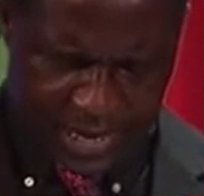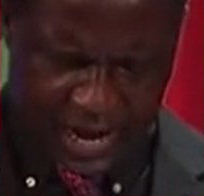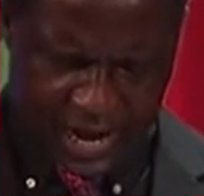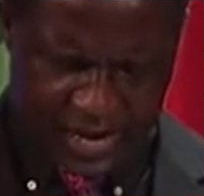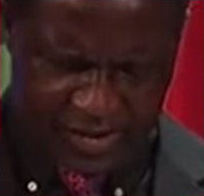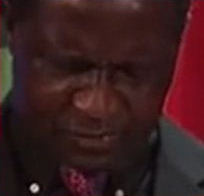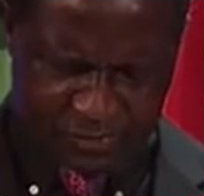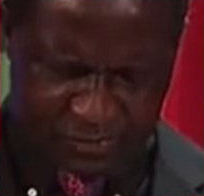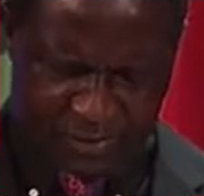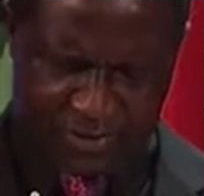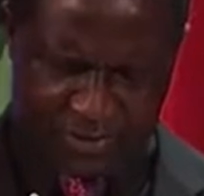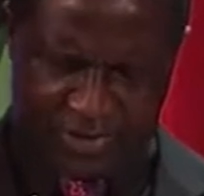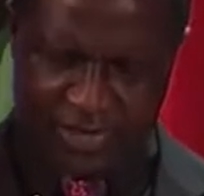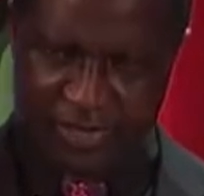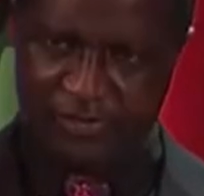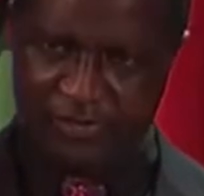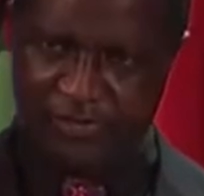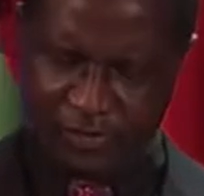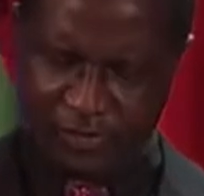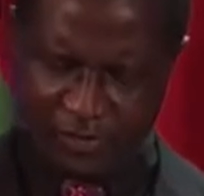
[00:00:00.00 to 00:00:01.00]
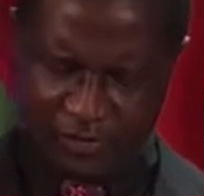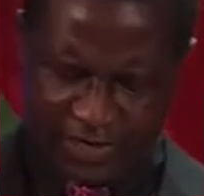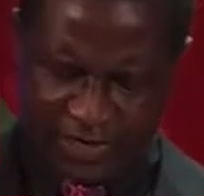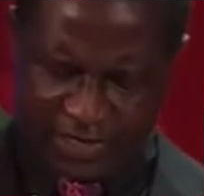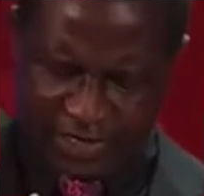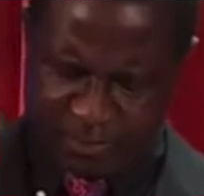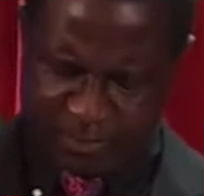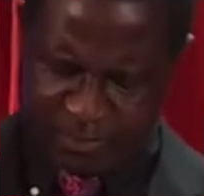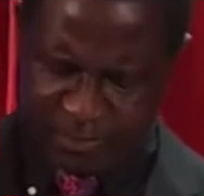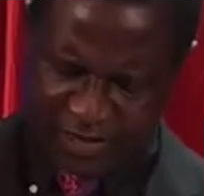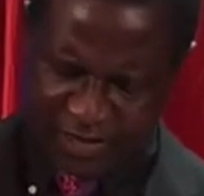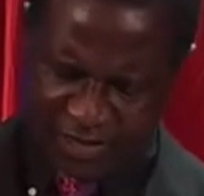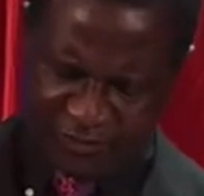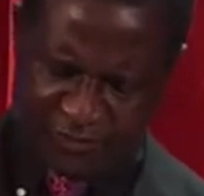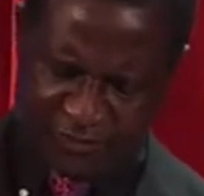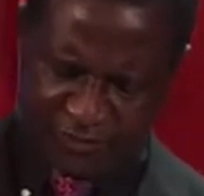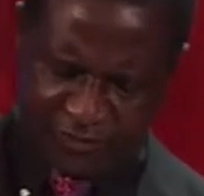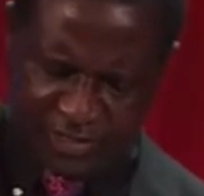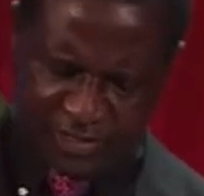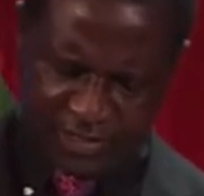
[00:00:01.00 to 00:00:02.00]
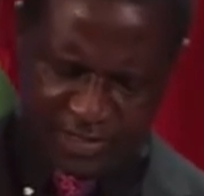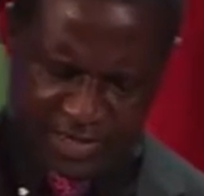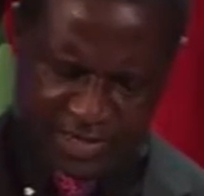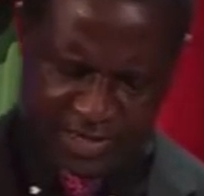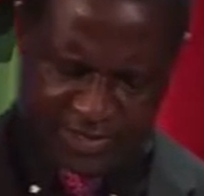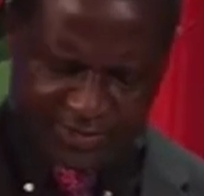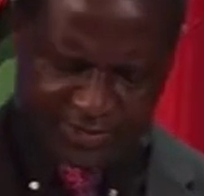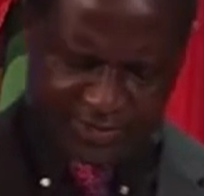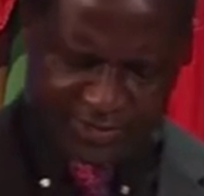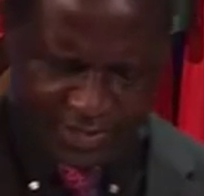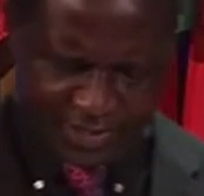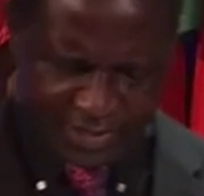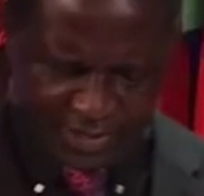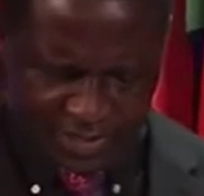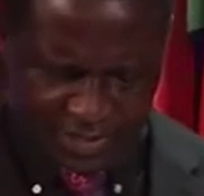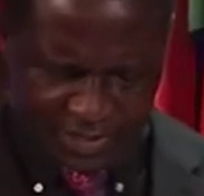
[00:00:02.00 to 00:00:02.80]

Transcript: Our experience over the past 50 years